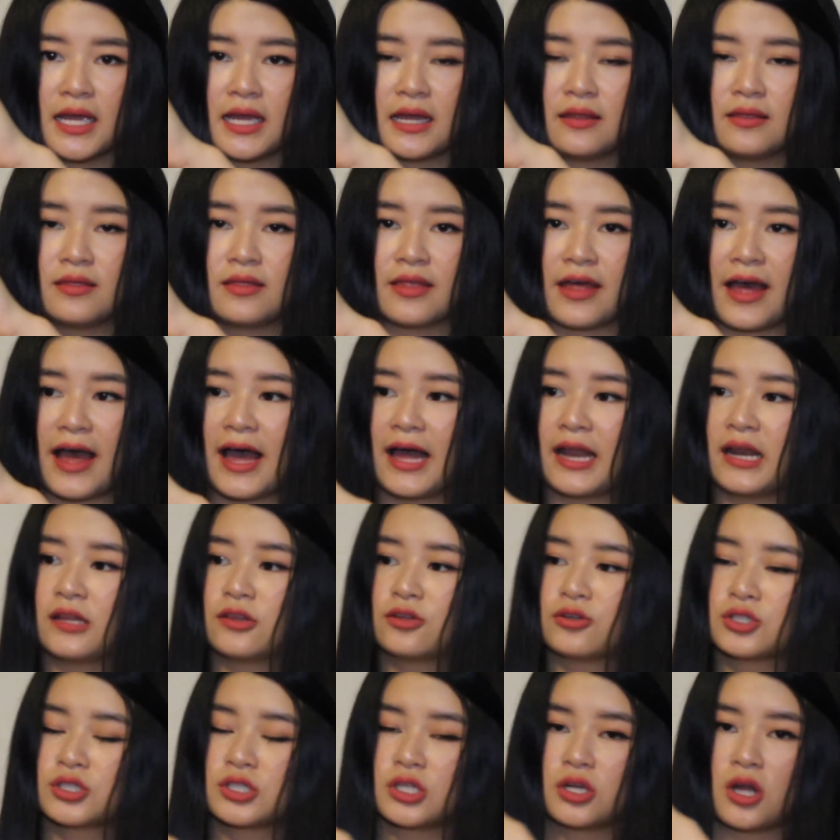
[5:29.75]
in that
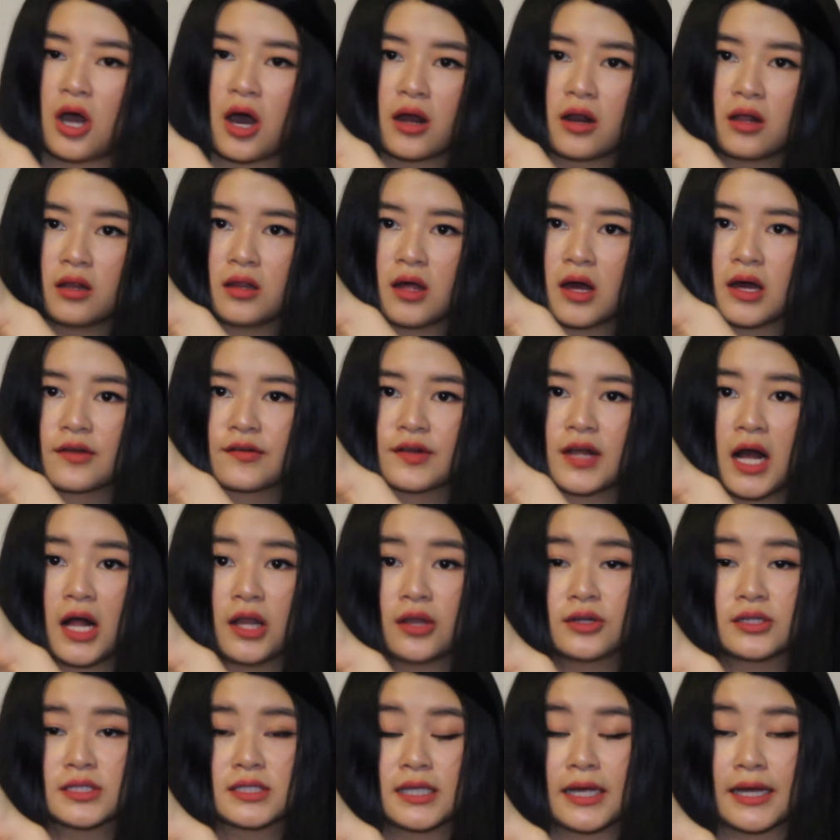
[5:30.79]
there's not a lot of
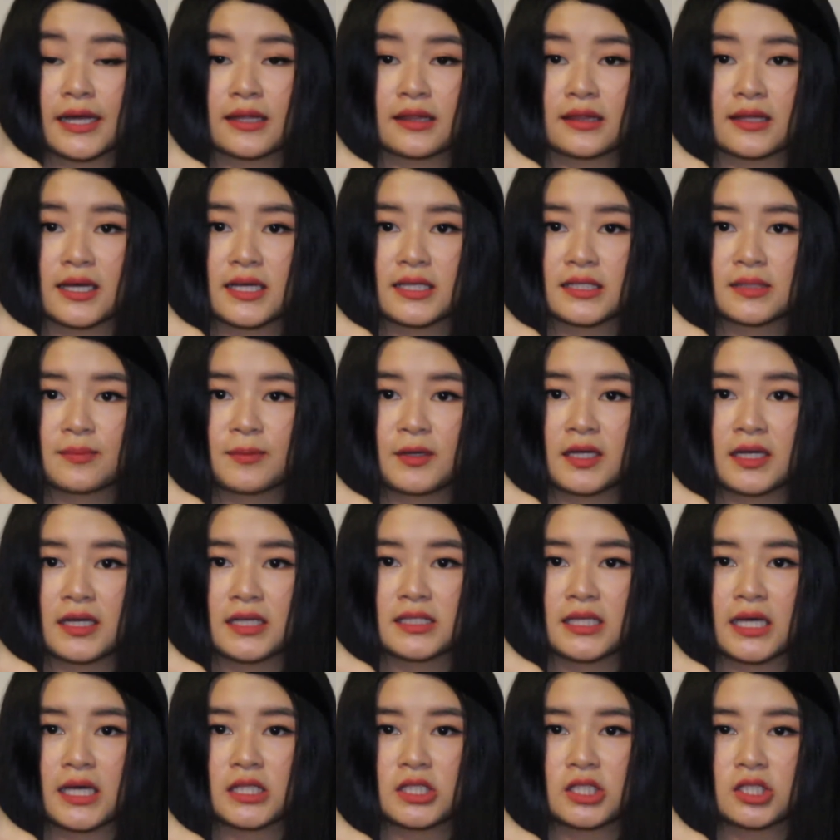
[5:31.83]
colors like this
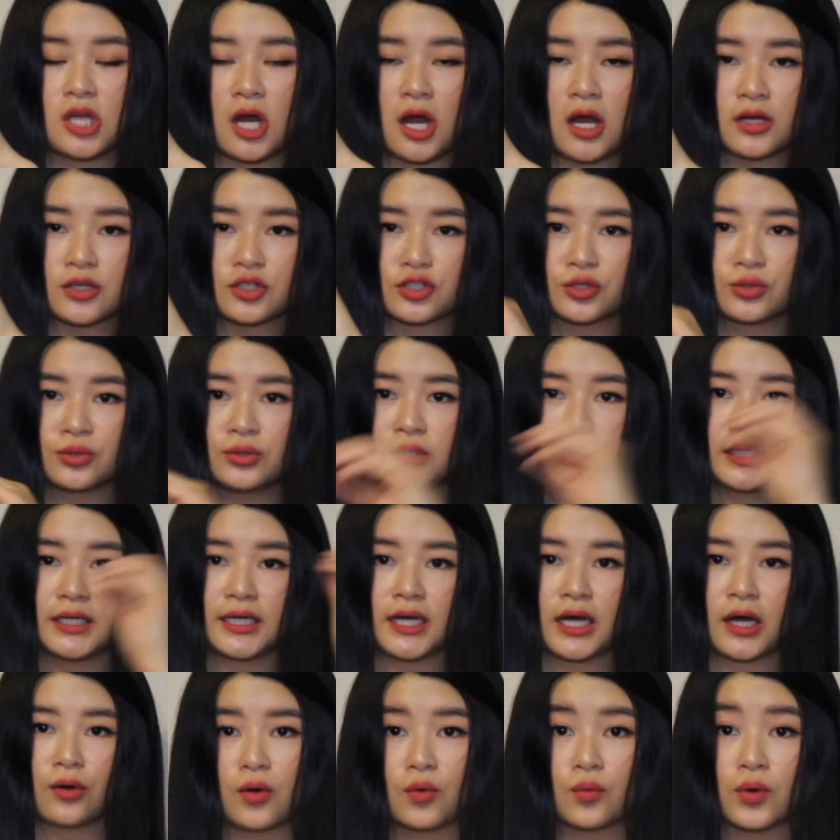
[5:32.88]
because it's not
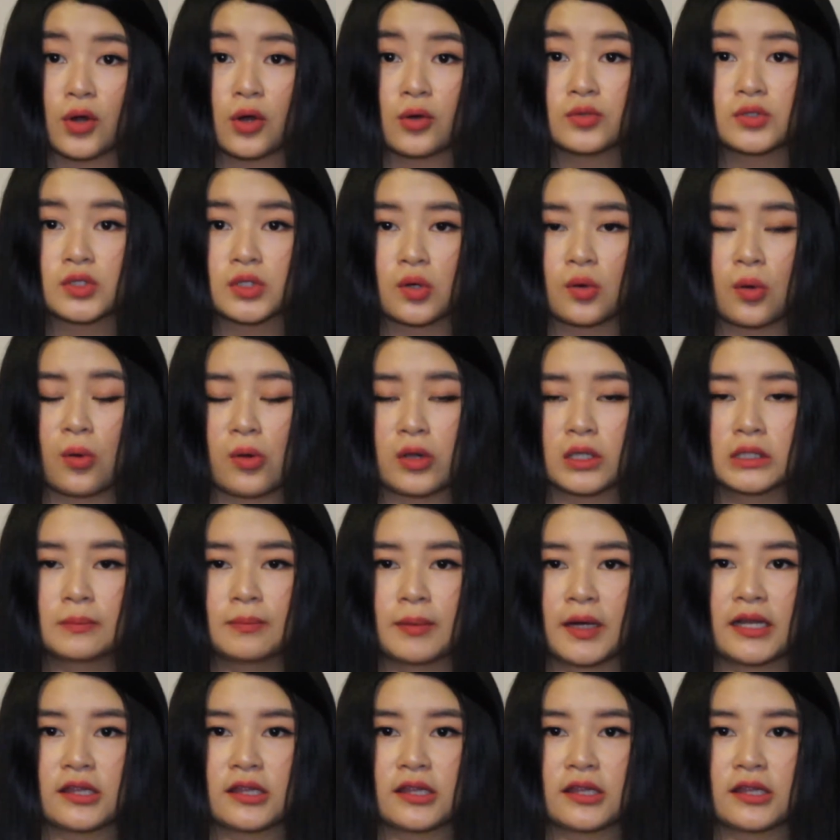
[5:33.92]
truly a rose gold,